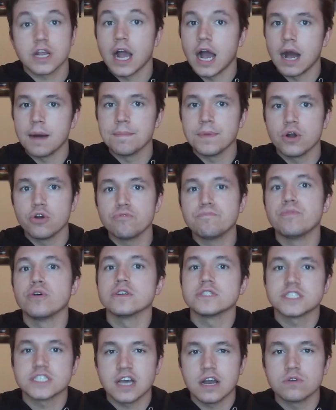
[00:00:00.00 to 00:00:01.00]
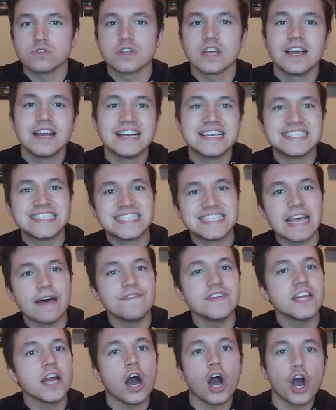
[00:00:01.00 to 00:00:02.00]
combo puts out
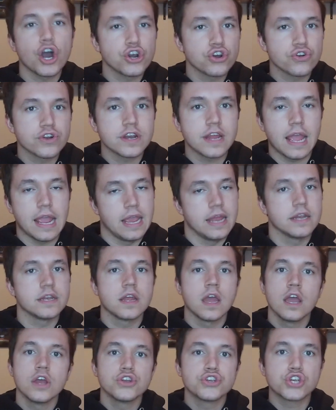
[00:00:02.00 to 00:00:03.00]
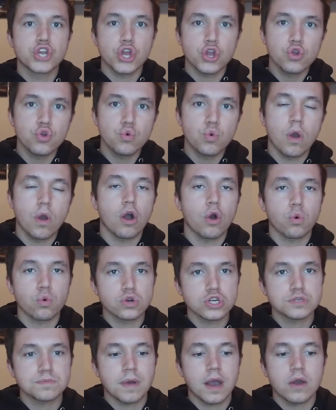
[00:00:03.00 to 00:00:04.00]
702
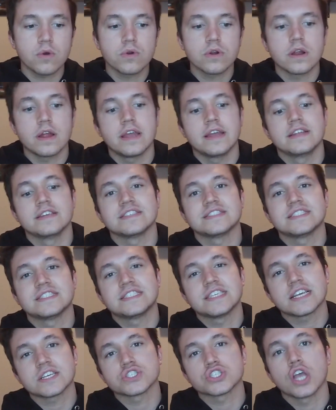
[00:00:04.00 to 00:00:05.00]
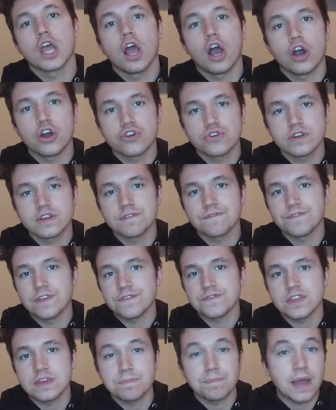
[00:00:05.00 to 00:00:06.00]
horsepower and
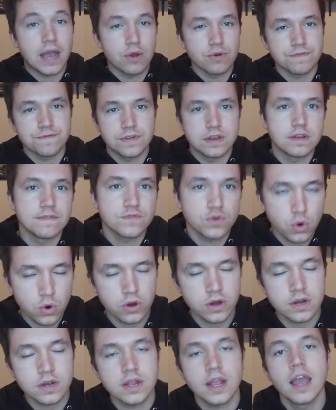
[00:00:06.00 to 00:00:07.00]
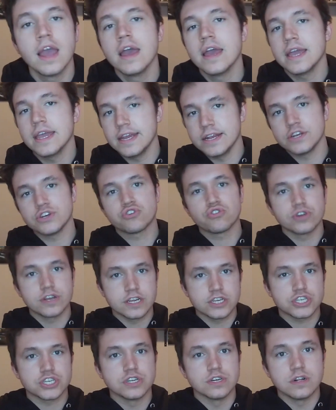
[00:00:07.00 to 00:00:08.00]
650 pound-feet of torque in
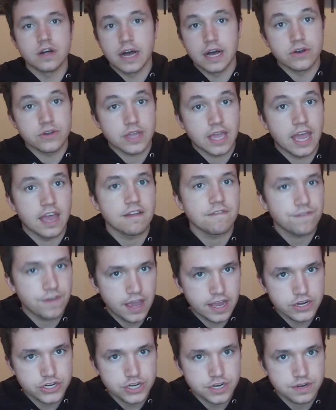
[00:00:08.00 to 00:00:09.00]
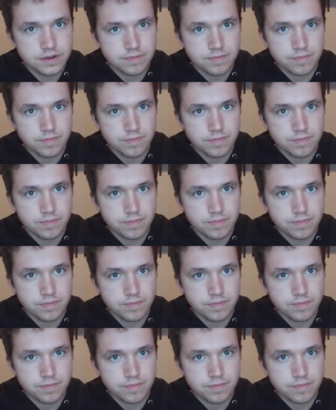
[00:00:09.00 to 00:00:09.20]
traditional HELLCAT fashion.